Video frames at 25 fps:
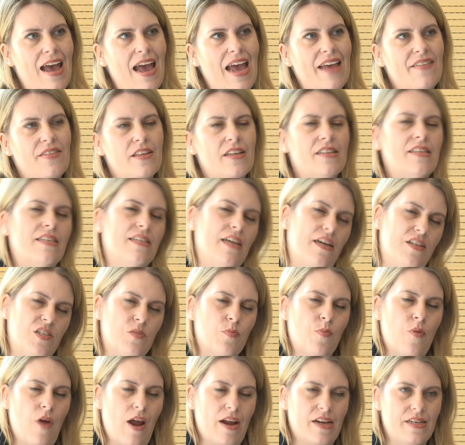and that
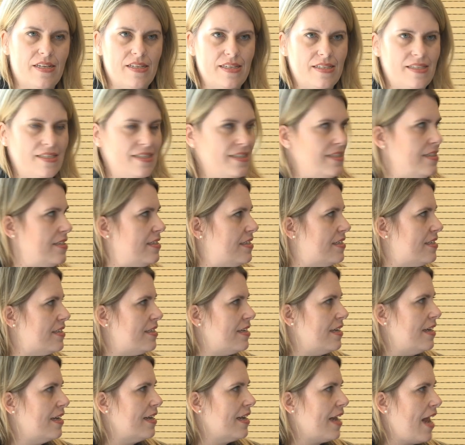such
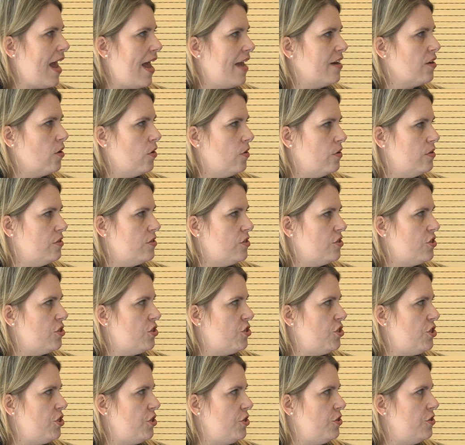practices can
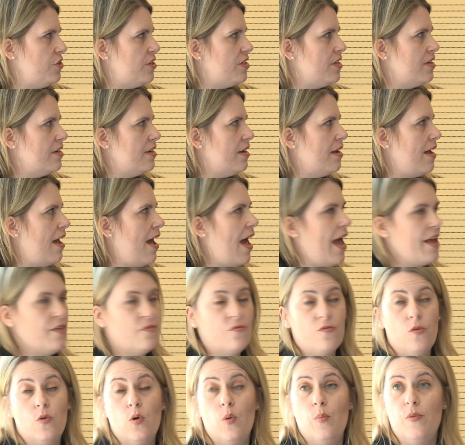constitute a
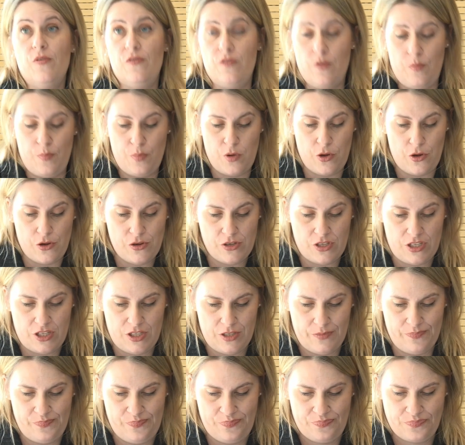form of
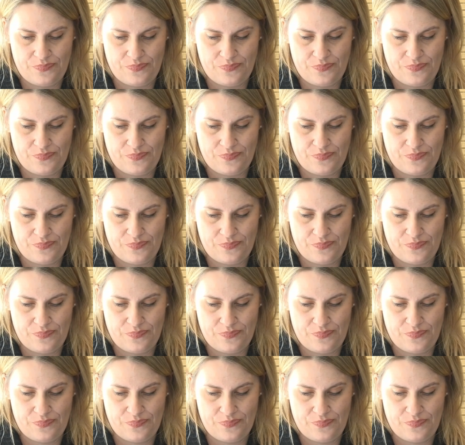abuse.